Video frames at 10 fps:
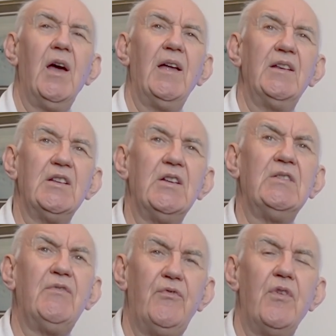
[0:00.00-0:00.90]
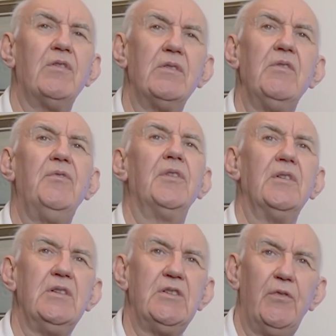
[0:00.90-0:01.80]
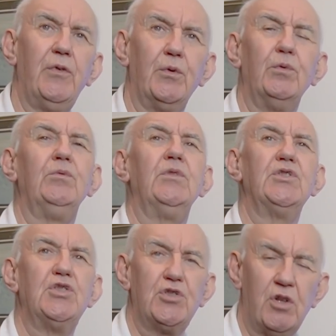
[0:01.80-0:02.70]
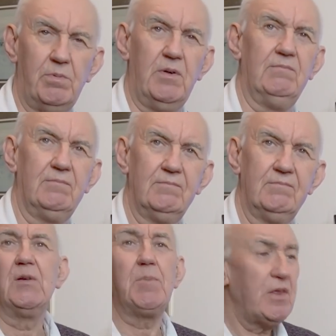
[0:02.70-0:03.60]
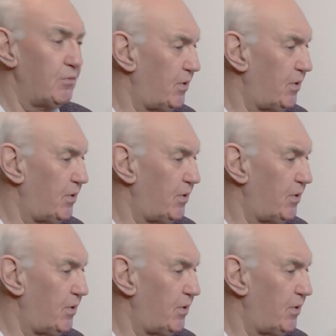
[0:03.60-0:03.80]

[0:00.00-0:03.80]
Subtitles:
and it is very, very difficult to stop it. Yeah, by the